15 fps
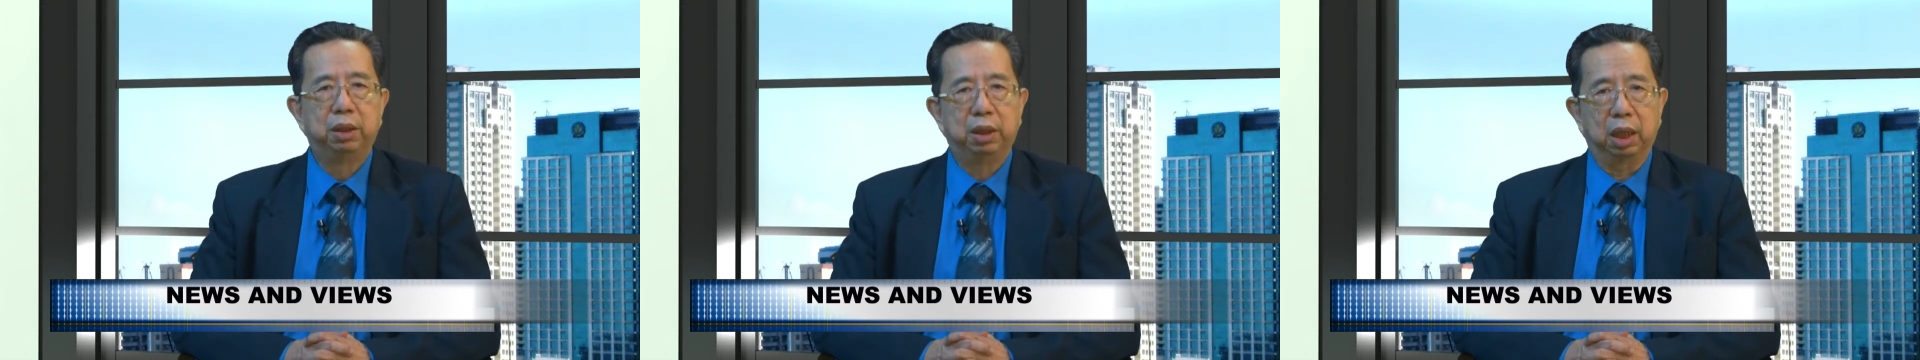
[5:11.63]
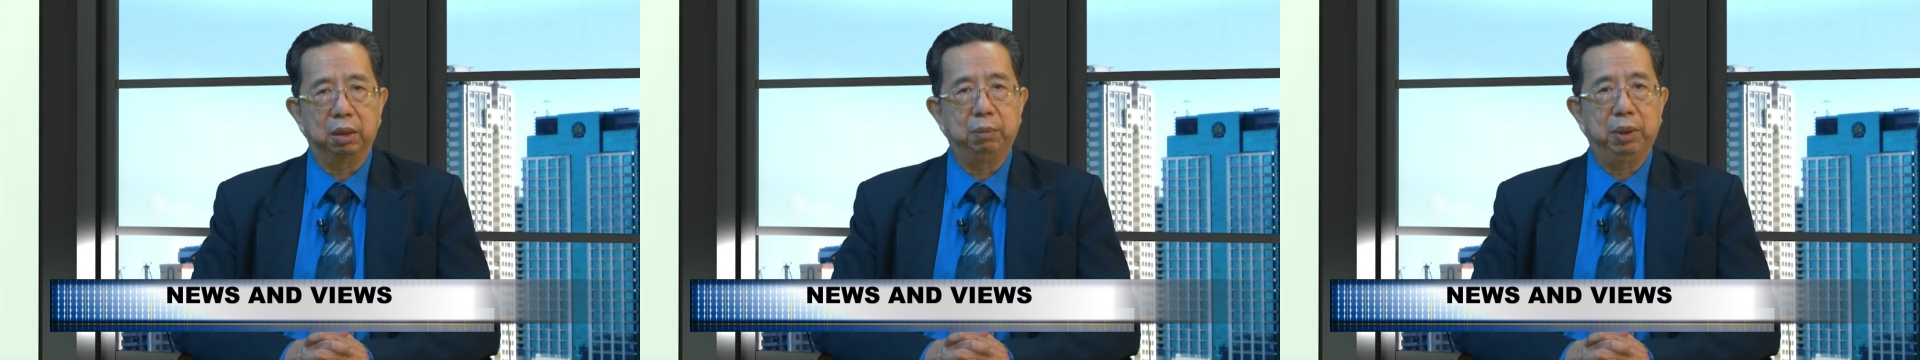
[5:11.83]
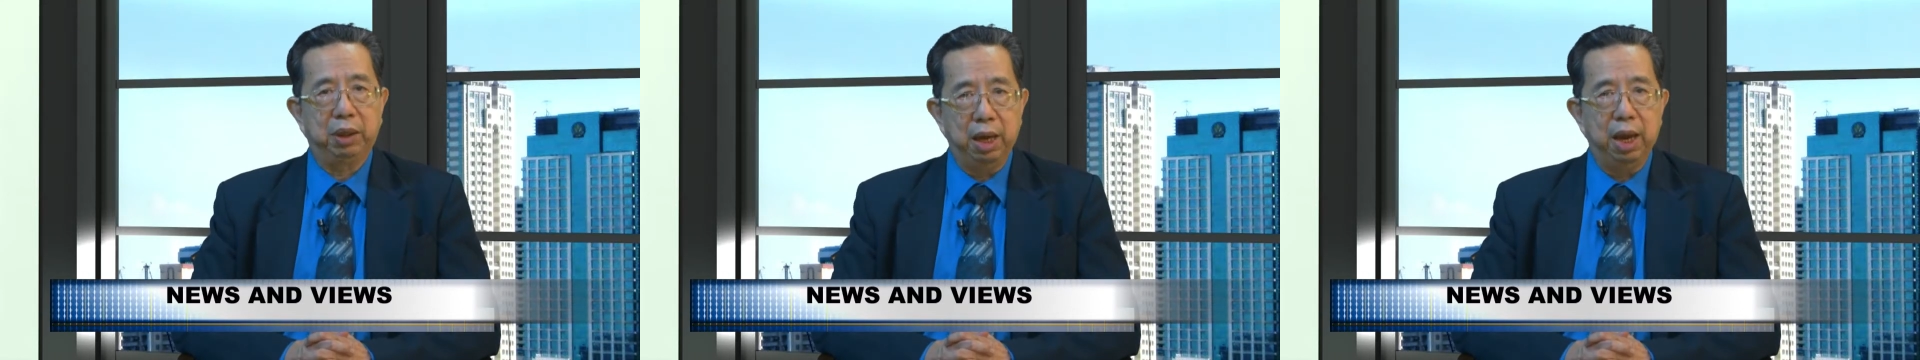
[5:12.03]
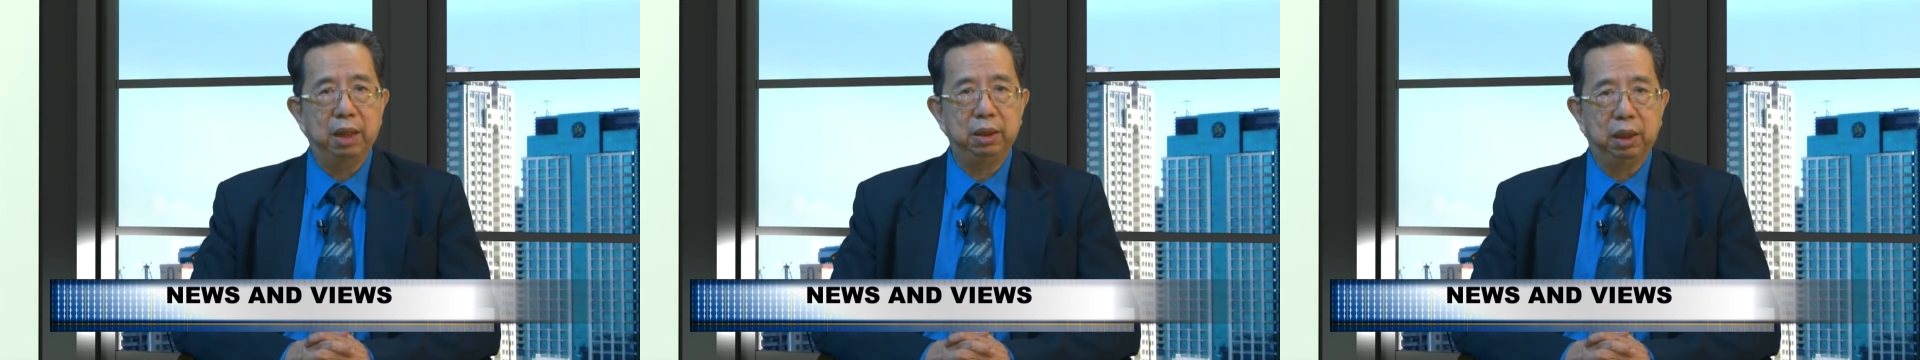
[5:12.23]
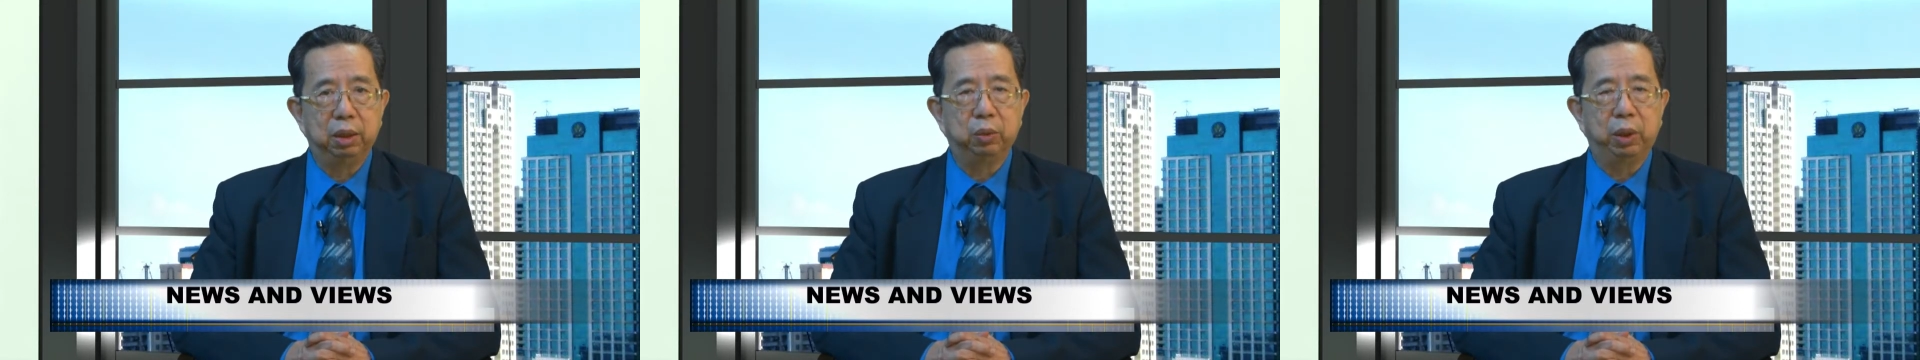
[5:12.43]
that
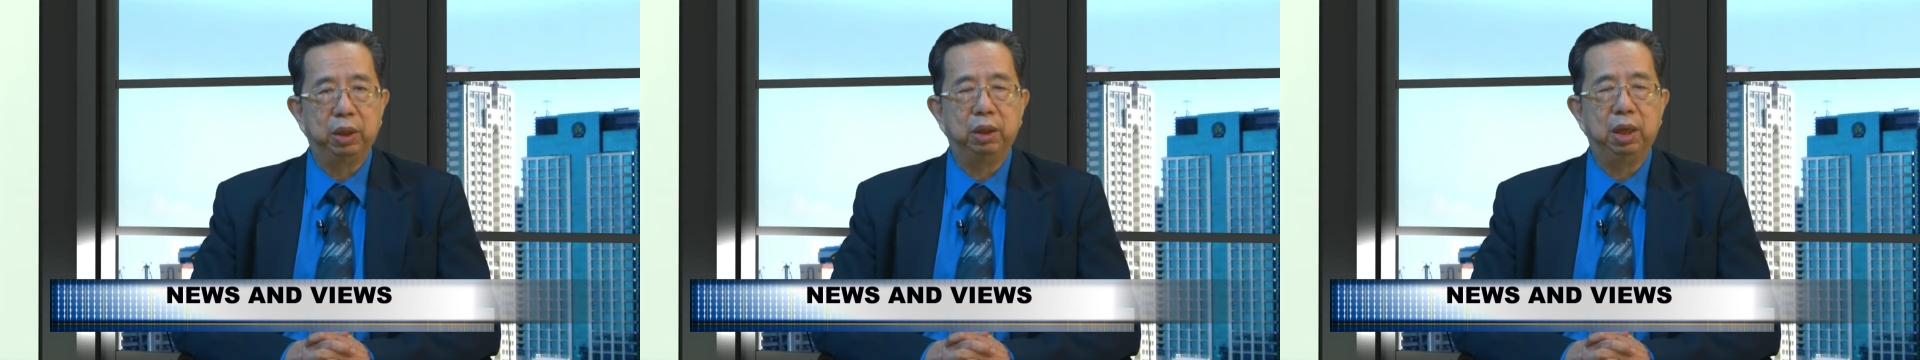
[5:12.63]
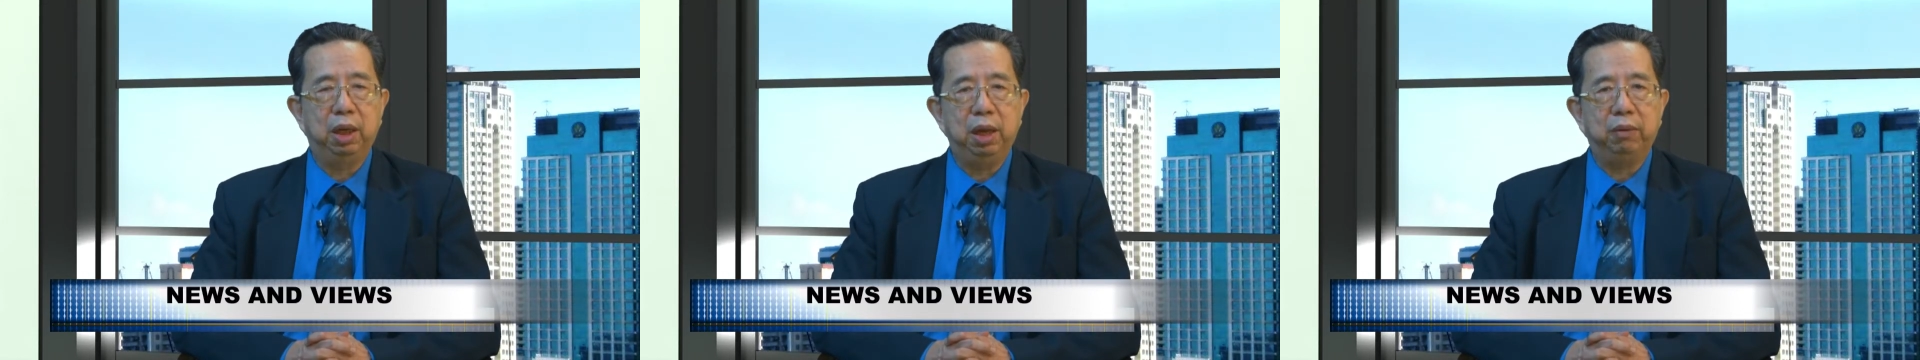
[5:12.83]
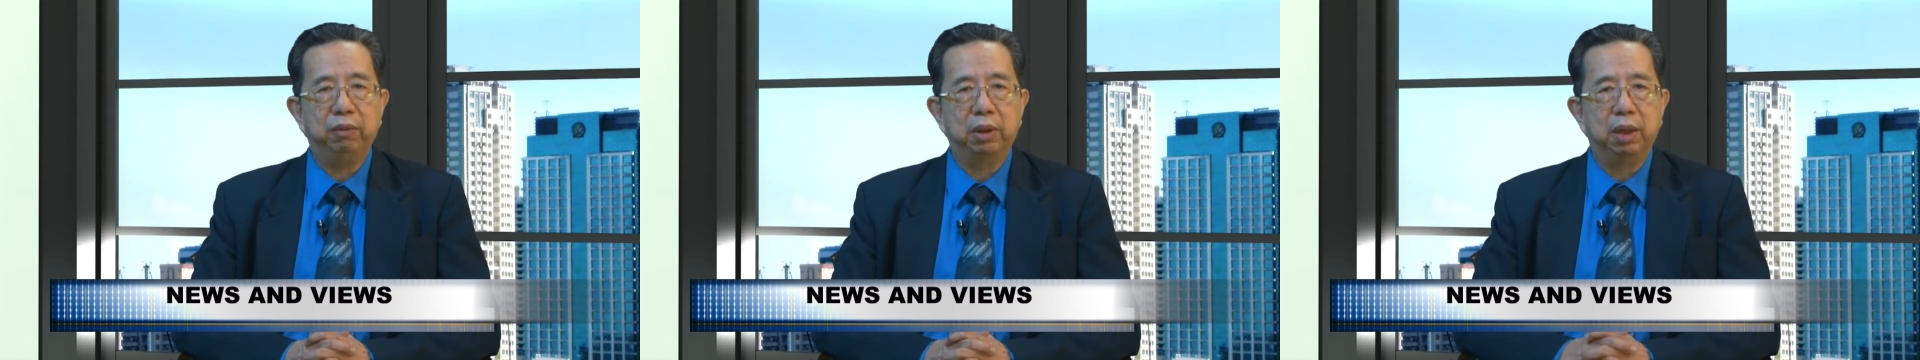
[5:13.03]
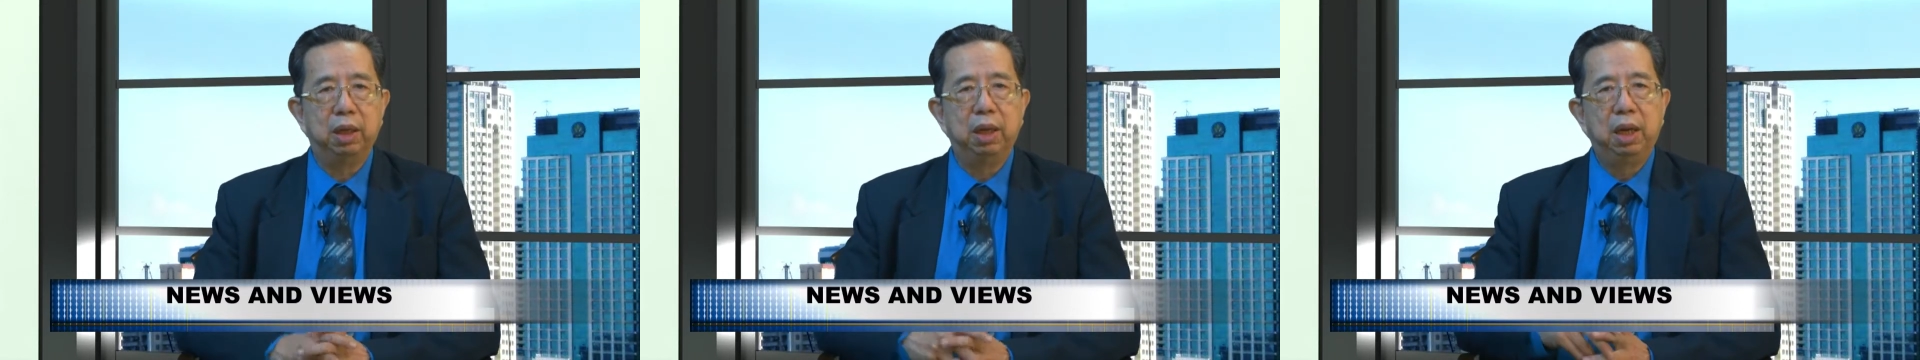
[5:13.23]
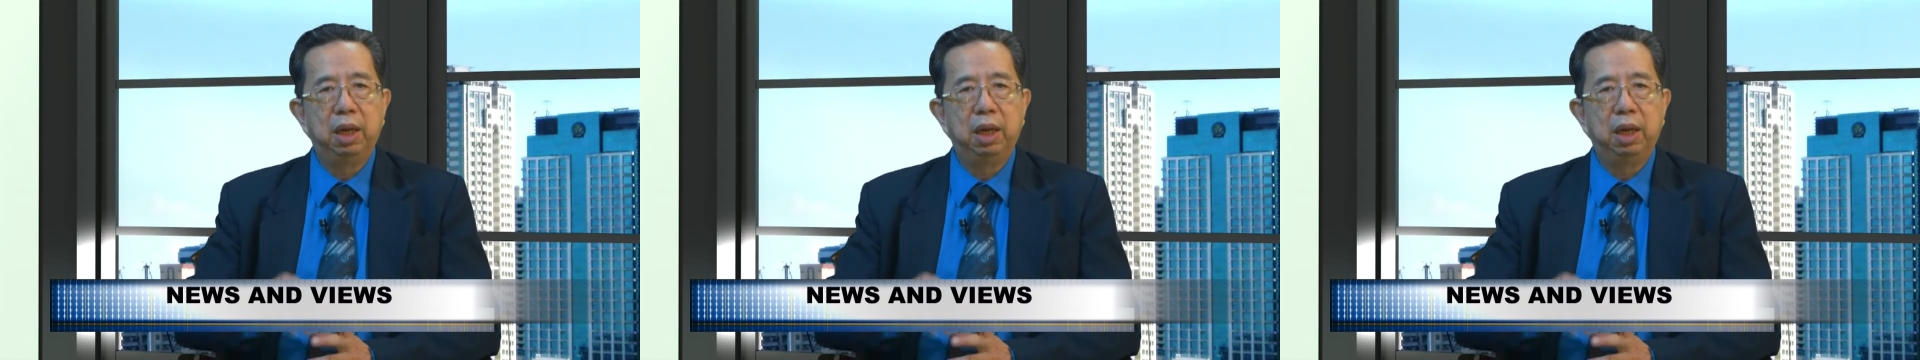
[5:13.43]
began in 2011.